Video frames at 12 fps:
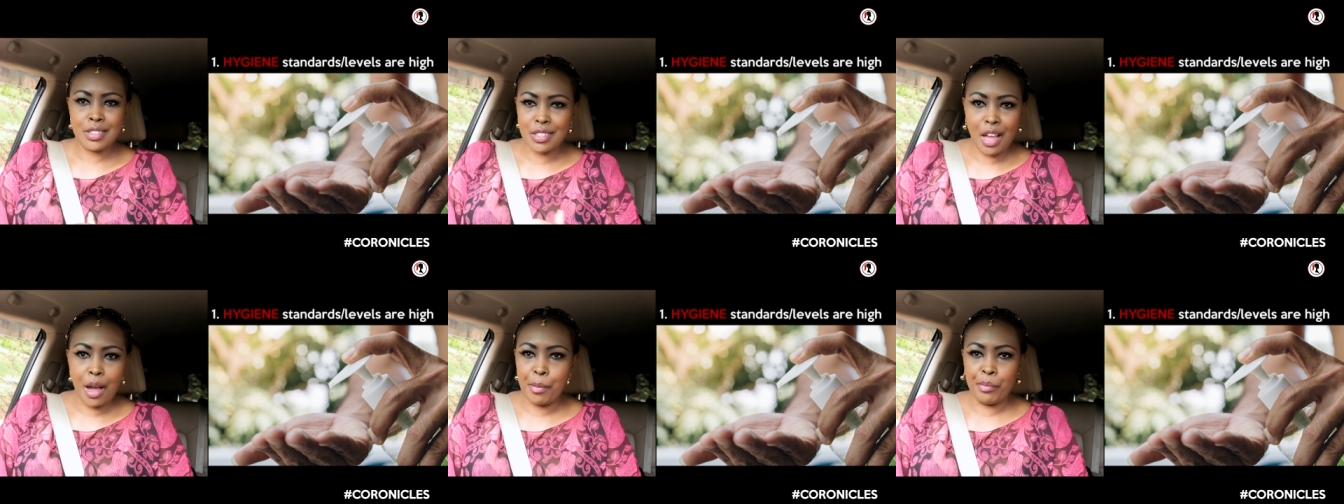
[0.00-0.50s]

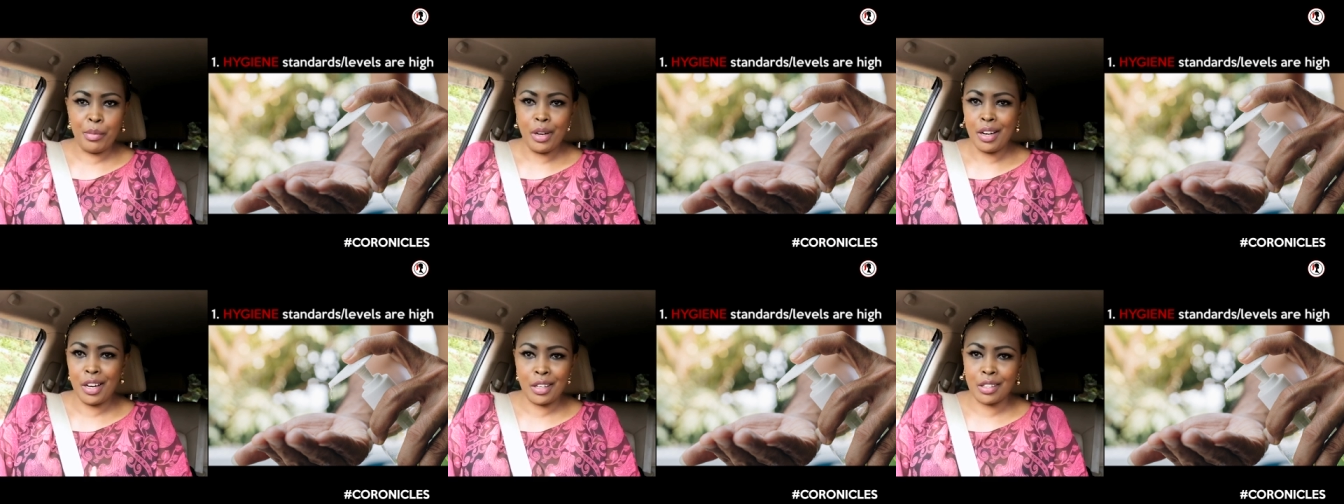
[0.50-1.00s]
some
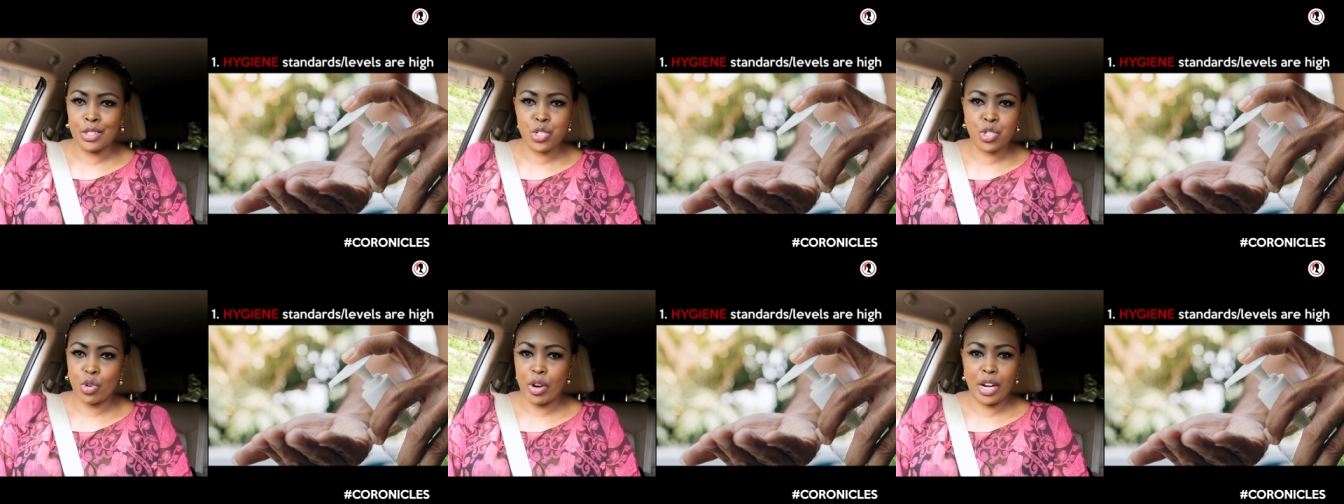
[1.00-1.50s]
little
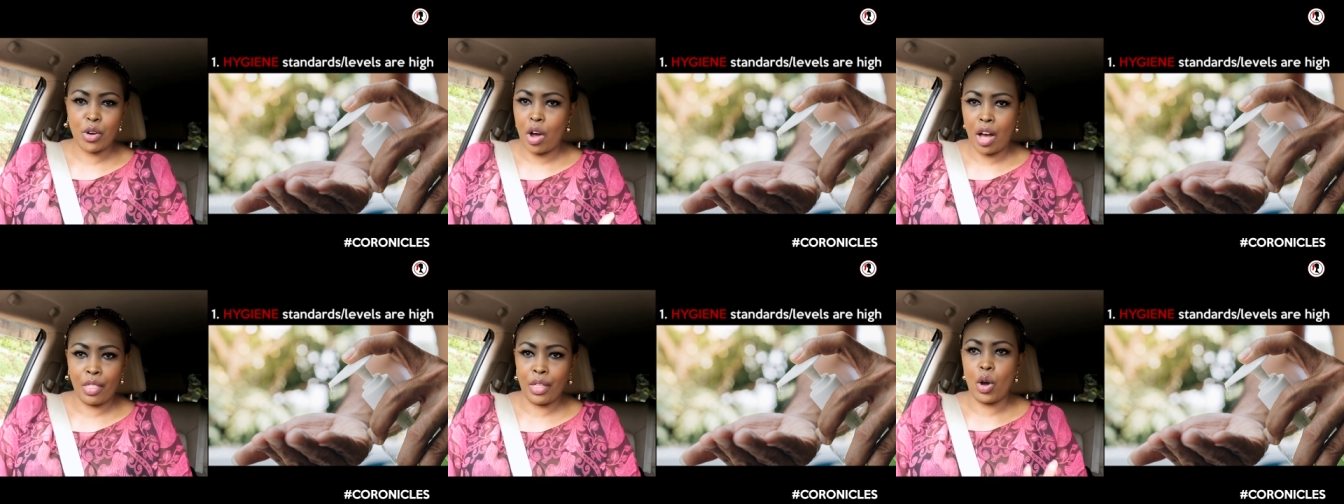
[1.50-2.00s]
strain or
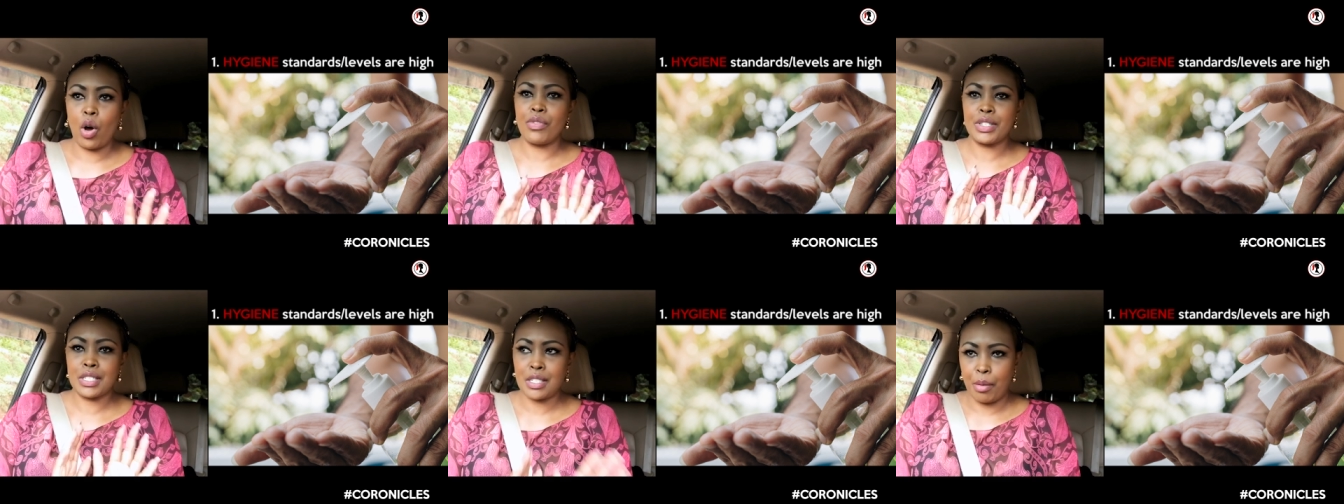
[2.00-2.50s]
other
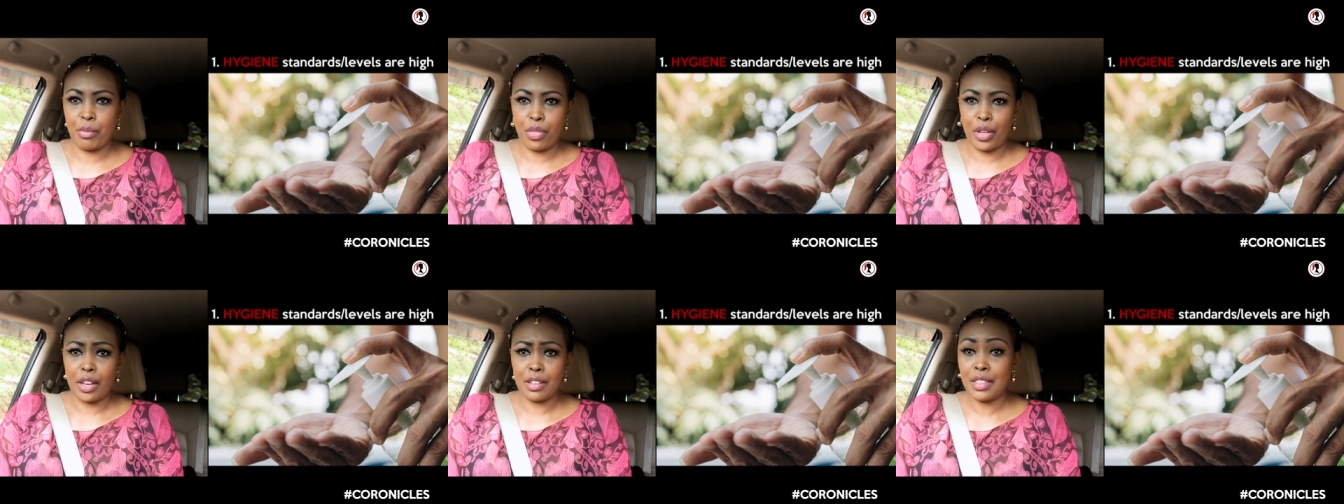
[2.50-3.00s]
of
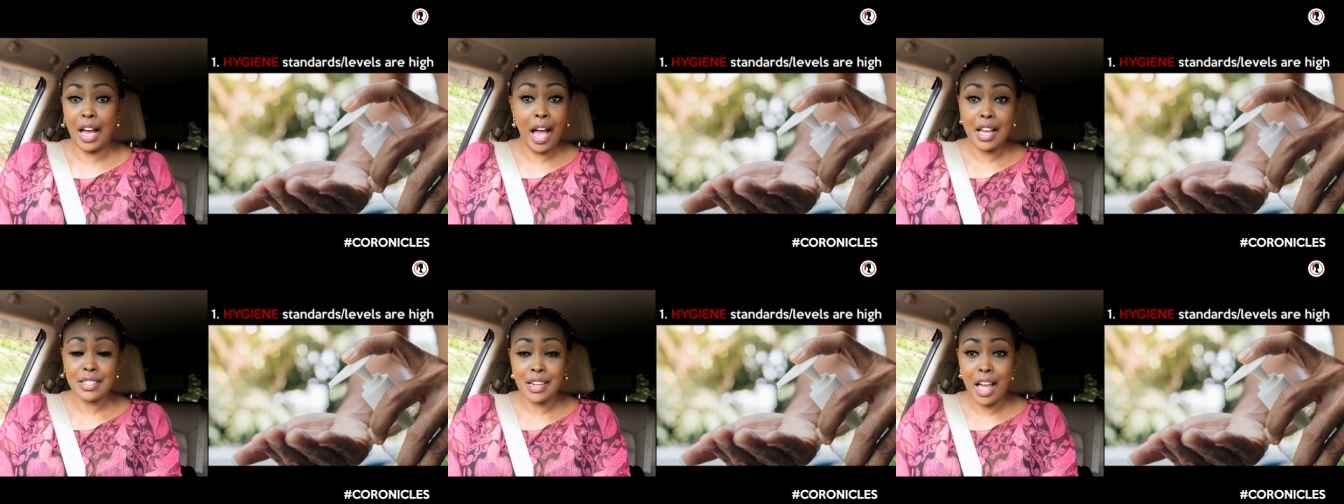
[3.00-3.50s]
something. That
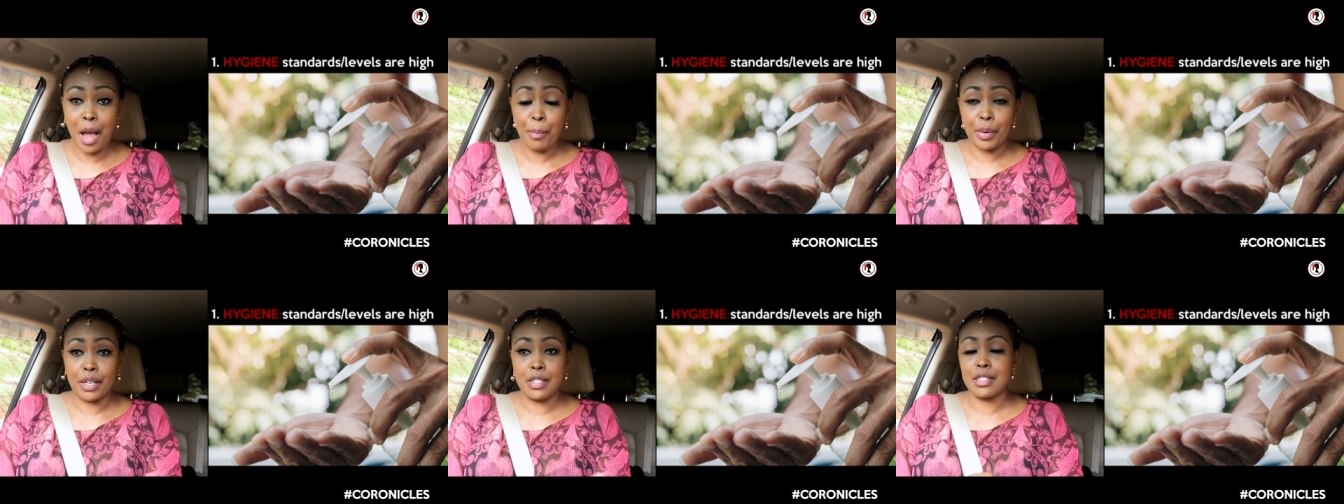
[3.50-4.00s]
hasn't
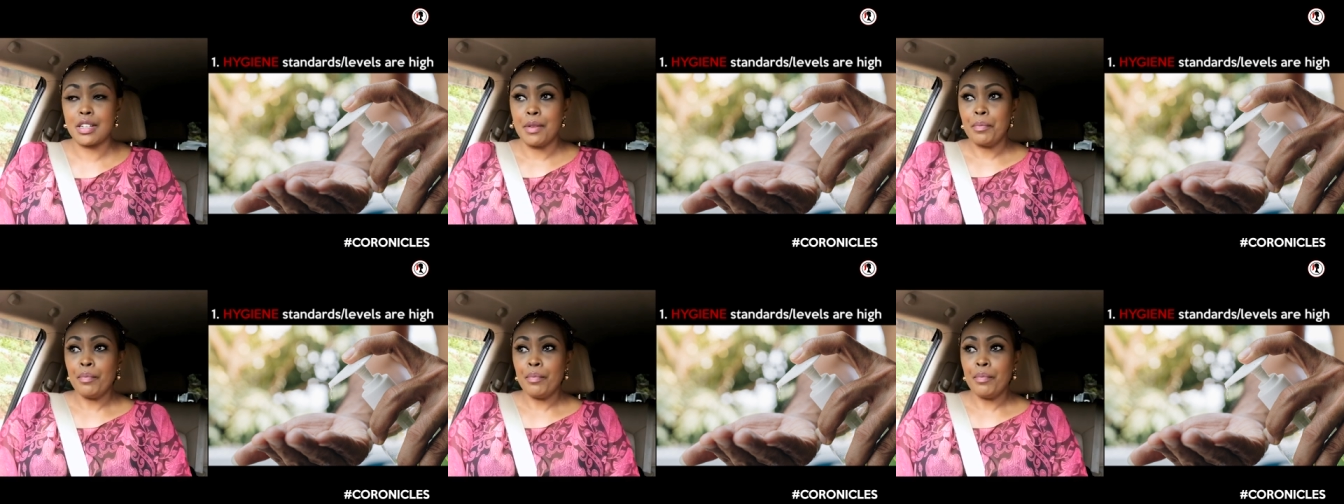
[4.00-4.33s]
happened.